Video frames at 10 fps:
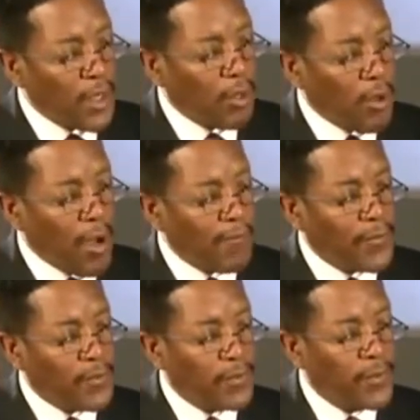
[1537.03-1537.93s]
glo
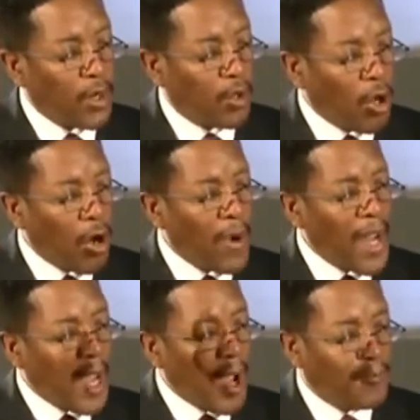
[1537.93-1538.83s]
of the
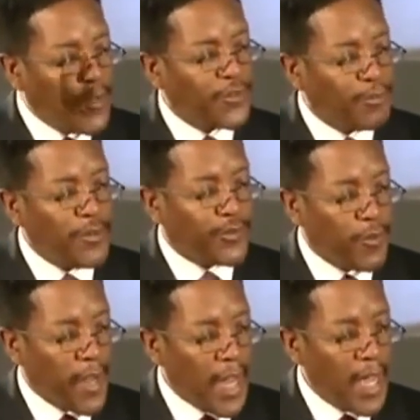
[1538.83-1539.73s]
glory of this
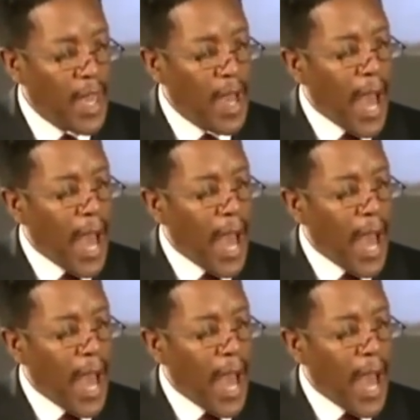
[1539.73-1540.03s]
mystery